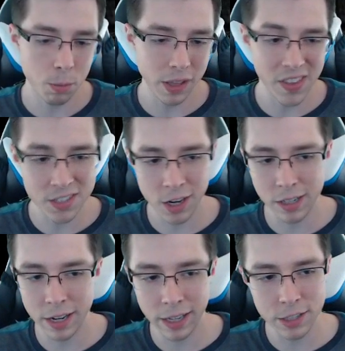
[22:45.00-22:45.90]
play this card
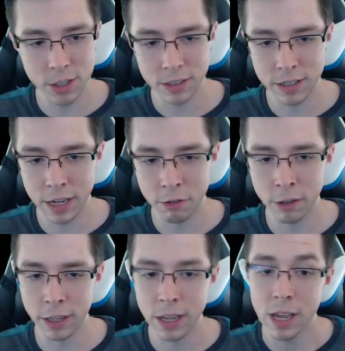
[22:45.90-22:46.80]
on any constructed deck,
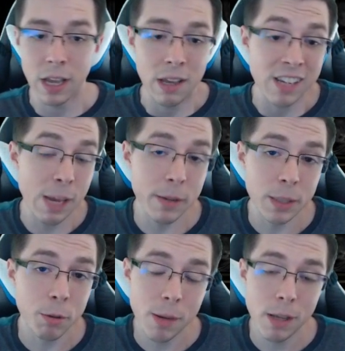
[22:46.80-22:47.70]
really. Keeping the
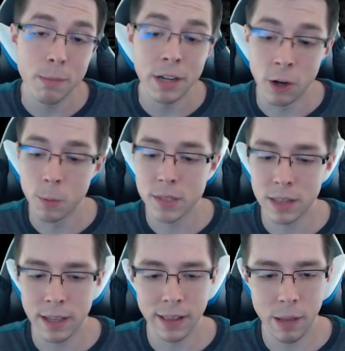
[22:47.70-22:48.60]
premium in hopes that
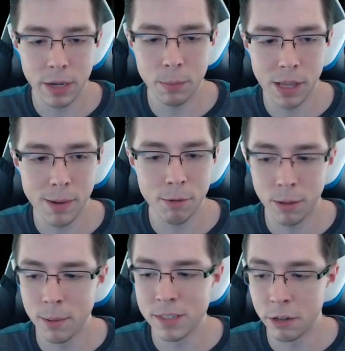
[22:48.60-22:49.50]
they allow me to play my
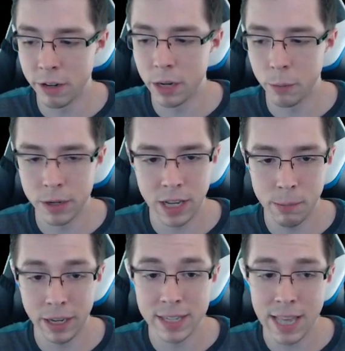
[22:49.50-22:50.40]
premiums in Arena one day,
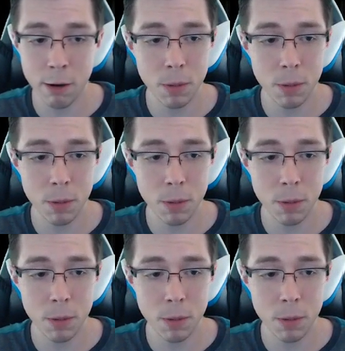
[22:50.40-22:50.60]
because that would be